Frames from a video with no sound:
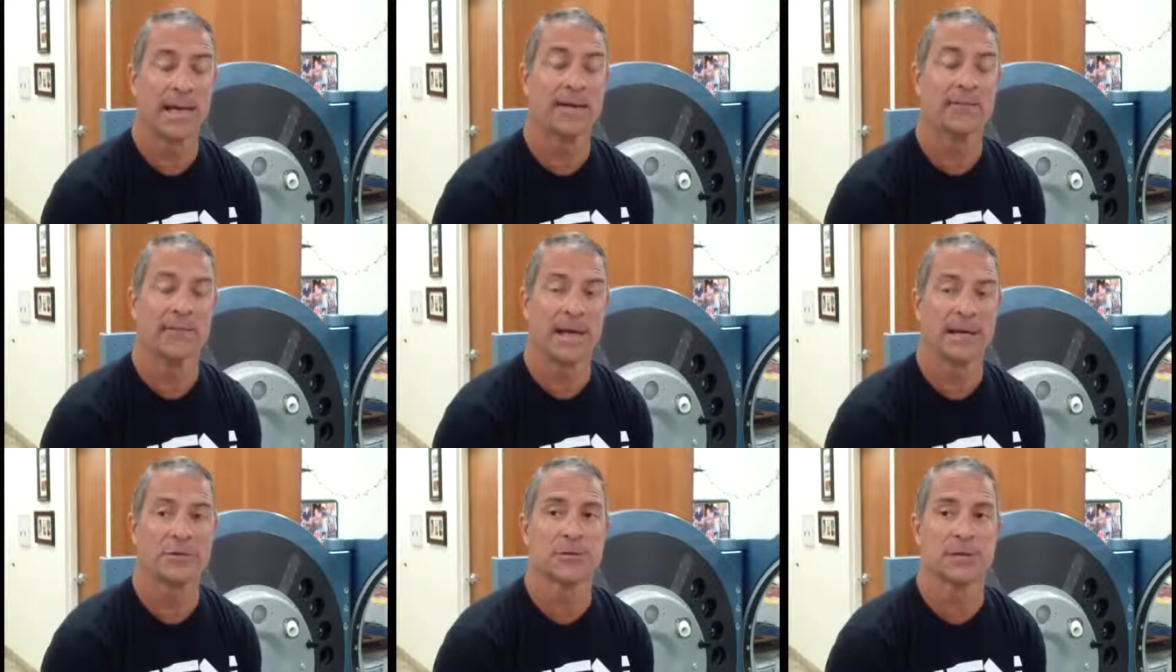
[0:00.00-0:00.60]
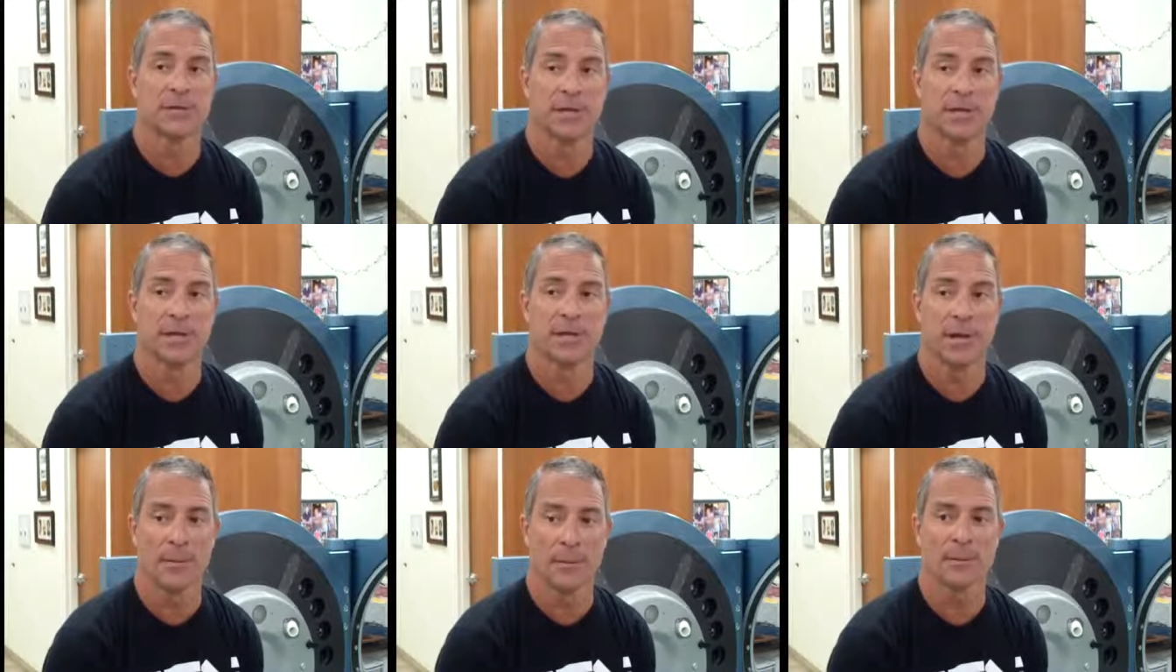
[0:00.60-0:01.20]
I have, actually,
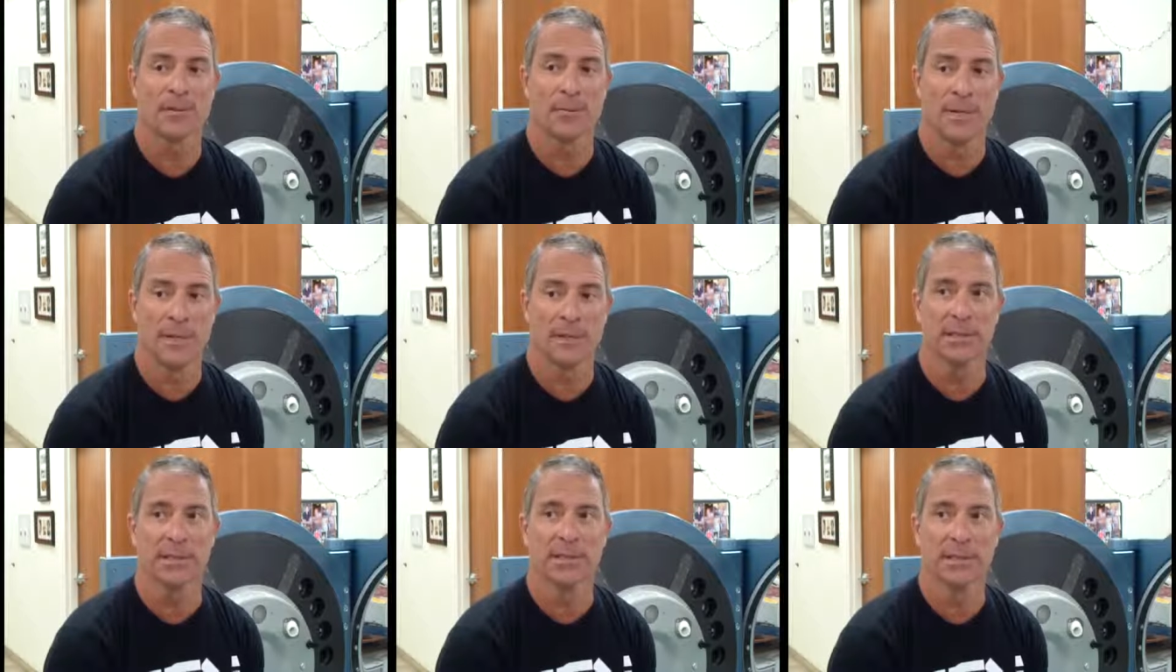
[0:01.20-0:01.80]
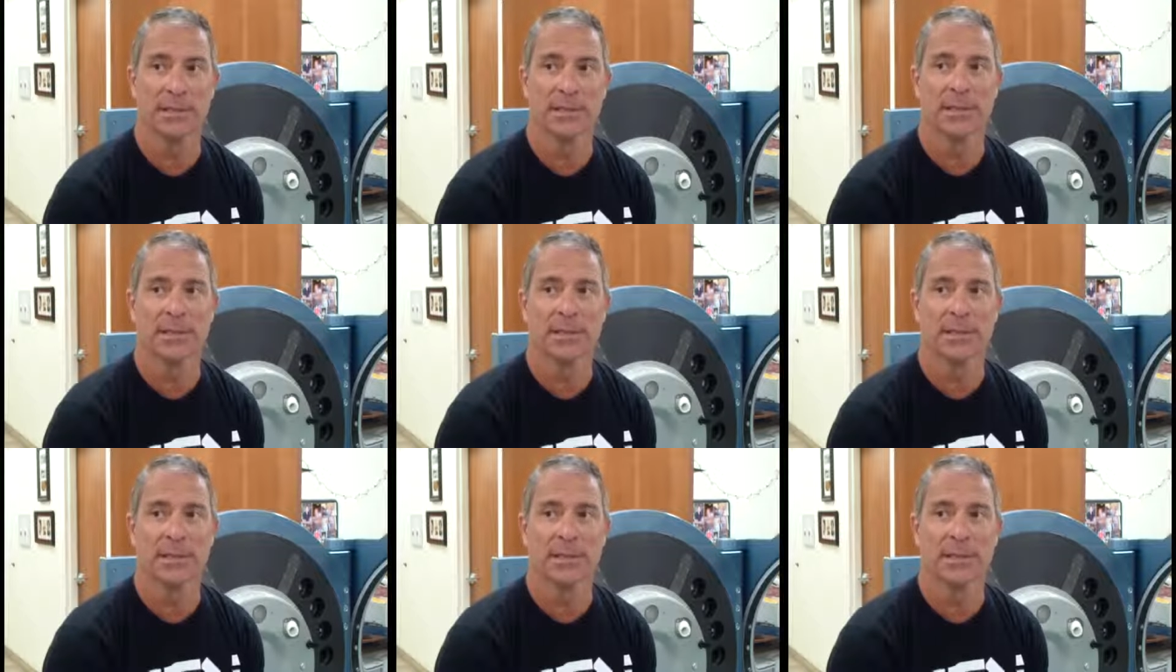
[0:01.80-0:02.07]
almost immediately.